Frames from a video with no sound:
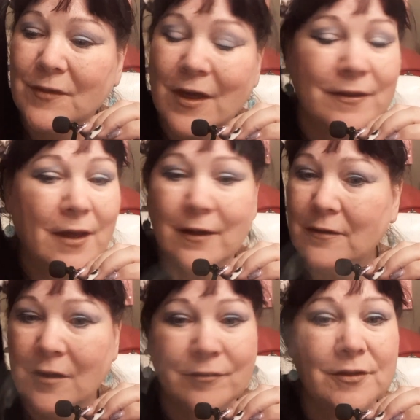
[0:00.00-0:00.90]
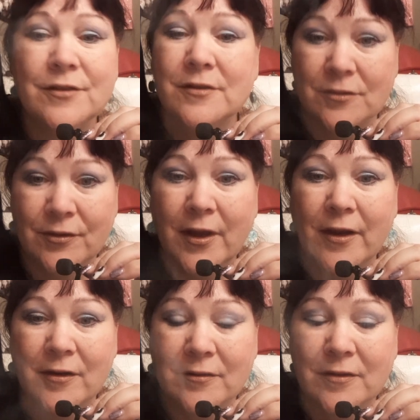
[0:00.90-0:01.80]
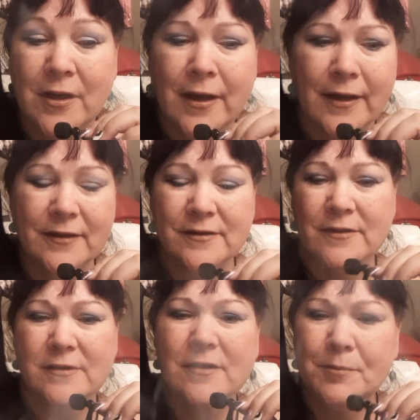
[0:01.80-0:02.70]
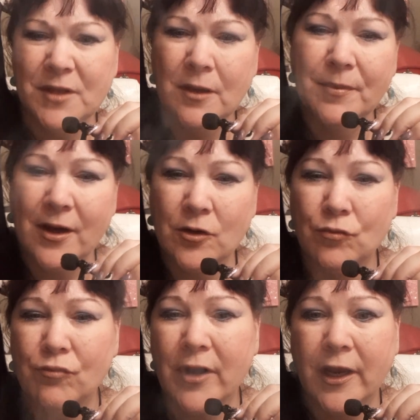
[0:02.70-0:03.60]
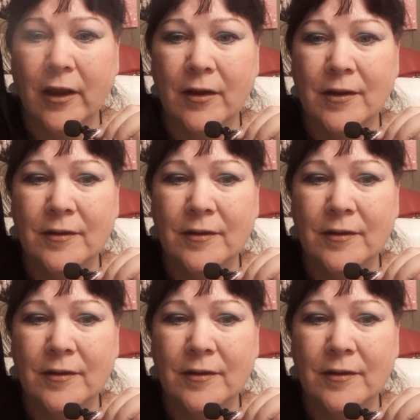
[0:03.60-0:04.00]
And that love is still there. Is something about a ring.